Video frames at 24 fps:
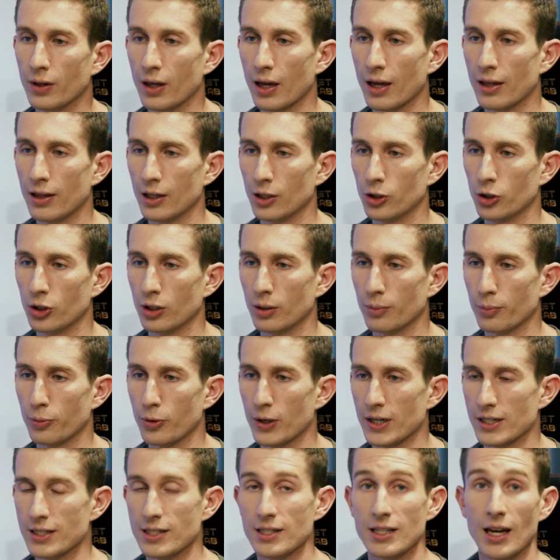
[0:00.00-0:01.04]
and then you can
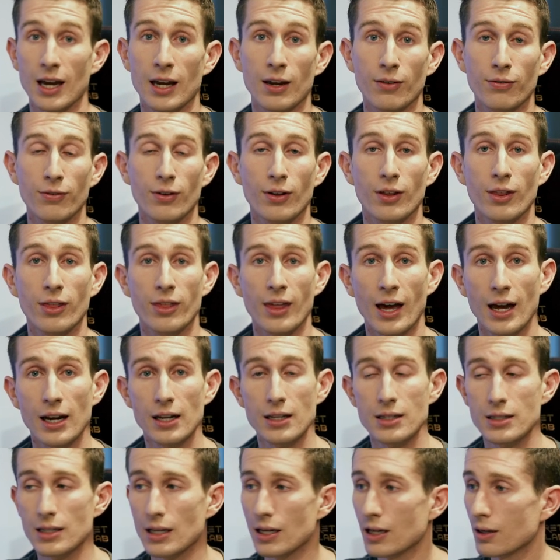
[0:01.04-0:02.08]
press save. That
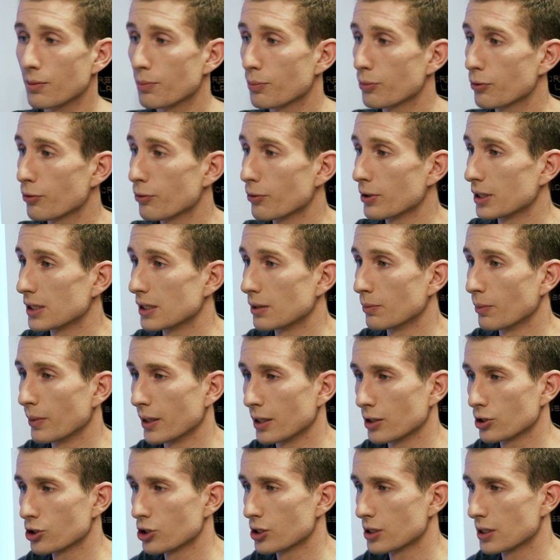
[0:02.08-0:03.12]
is it pretty
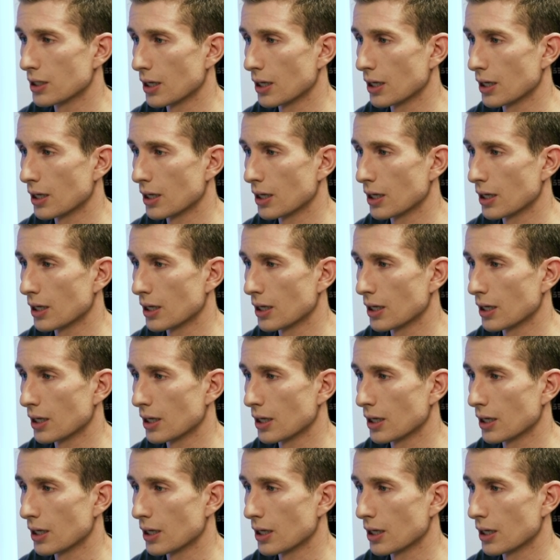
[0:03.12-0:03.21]
much